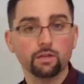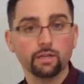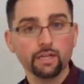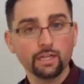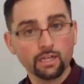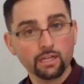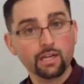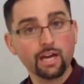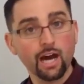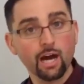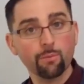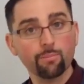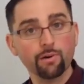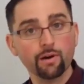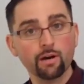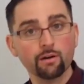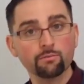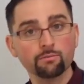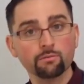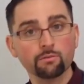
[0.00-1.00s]
in a
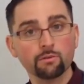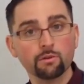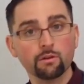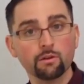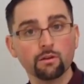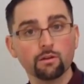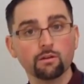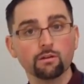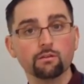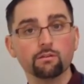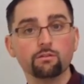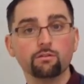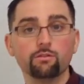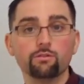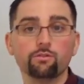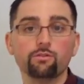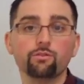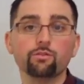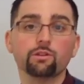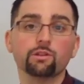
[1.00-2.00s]
compound,
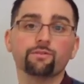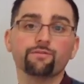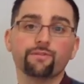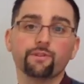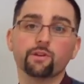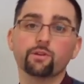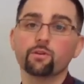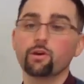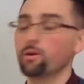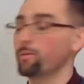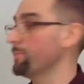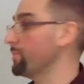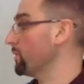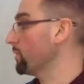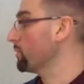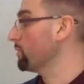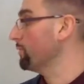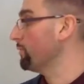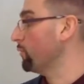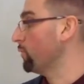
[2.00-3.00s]
you can figure out
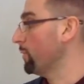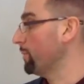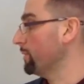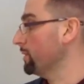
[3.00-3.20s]
empirical formula.